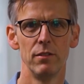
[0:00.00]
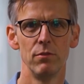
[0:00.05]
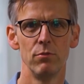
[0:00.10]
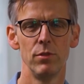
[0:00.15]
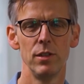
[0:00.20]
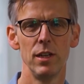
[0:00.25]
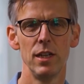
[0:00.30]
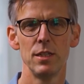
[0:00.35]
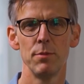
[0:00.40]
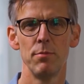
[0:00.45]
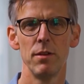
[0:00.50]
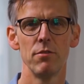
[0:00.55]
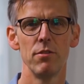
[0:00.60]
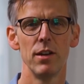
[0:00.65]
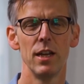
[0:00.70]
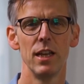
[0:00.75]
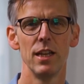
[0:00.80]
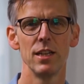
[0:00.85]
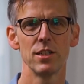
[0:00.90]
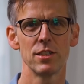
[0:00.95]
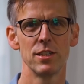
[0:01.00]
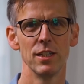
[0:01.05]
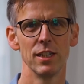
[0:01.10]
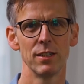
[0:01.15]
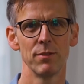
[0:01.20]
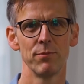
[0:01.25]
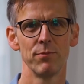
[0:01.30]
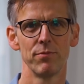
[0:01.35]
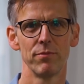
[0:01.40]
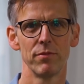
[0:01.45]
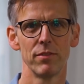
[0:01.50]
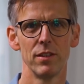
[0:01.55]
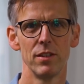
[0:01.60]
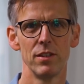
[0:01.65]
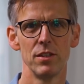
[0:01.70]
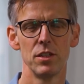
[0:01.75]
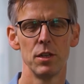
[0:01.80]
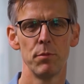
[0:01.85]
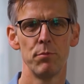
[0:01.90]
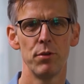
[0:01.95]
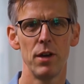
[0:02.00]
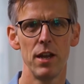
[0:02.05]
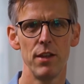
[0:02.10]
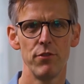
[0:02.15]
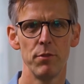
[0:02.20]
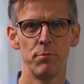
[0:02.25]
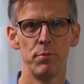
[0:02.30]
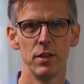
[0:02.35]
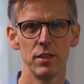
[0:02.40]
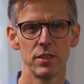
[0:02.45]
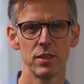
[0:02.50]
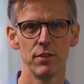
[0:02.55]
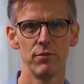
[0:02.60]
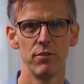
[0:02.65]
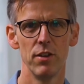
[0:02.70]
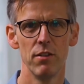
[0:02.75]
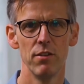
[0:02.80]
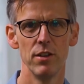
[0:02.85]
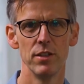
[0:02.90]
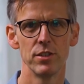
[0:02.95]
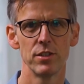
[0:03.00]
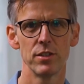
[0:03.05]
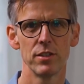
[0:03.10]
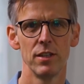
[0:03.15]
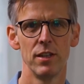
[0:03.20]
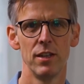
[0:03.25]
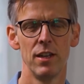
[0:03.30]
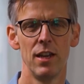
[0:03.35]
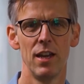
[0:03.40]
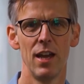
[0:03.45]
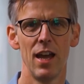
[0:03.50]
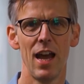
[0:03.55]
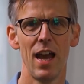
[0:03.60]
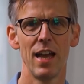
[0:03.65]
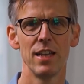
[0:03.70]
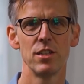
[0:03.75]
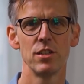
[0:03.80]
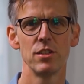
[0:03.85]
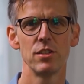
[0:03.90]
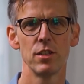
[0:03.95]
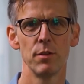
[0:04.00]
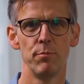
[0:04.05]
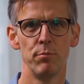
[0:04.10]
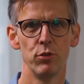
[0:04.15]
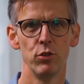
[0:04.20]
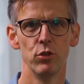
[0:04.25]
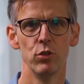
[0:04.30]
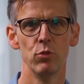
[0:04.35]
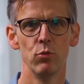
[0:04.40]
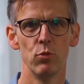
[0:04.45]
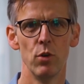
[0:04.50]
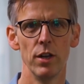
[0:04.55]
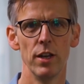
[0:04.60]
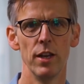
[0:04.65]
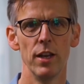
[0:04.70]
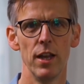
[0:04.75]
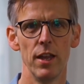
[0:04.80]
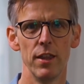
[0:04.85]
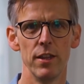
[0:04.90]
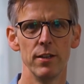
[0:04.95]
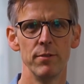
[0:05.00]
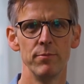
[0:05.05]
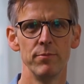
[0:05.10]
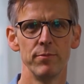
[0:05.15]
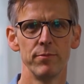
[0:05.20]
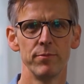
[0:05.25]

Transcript: We need to be realistic, to pray for perseverance, and to support one another.